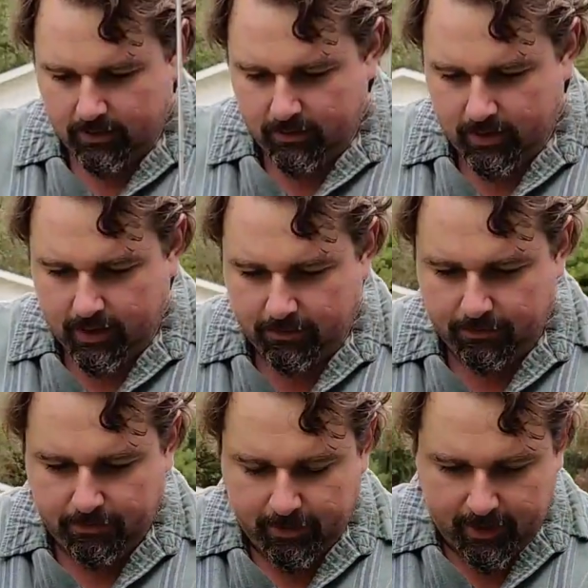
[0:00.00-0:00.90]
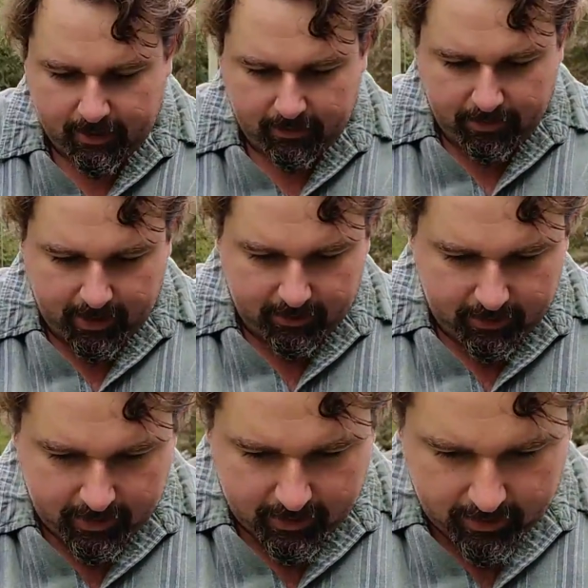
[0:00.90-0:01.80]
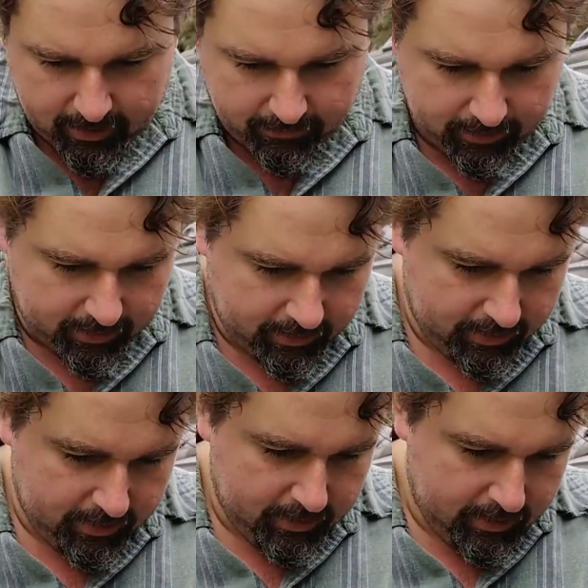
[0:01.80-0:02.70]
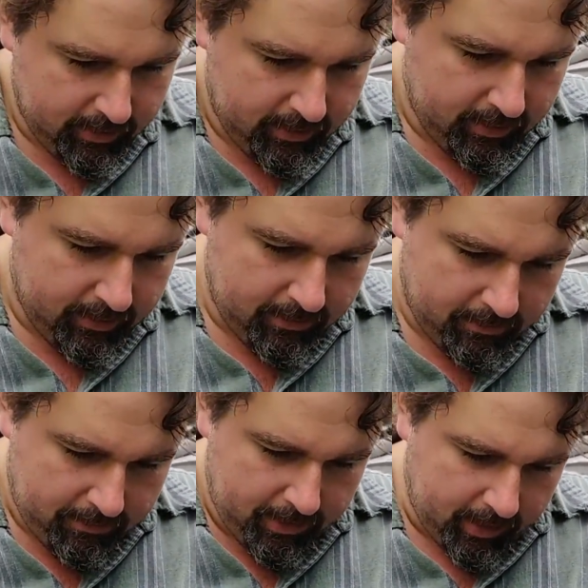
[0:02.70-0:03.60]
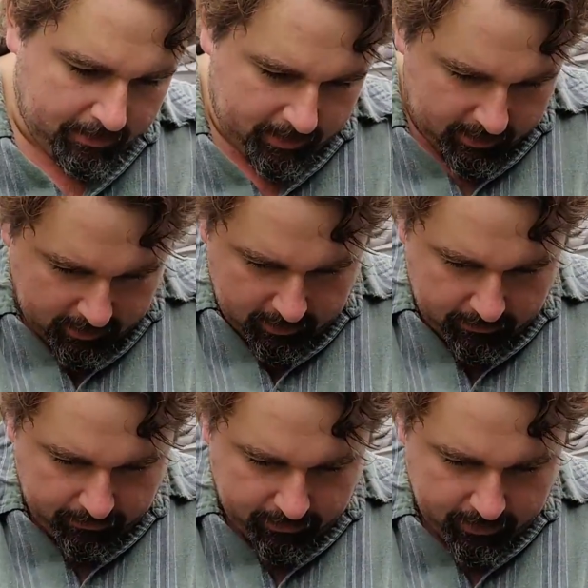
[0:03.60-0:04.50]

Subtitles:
we've got a plastic panel here you have to pop off.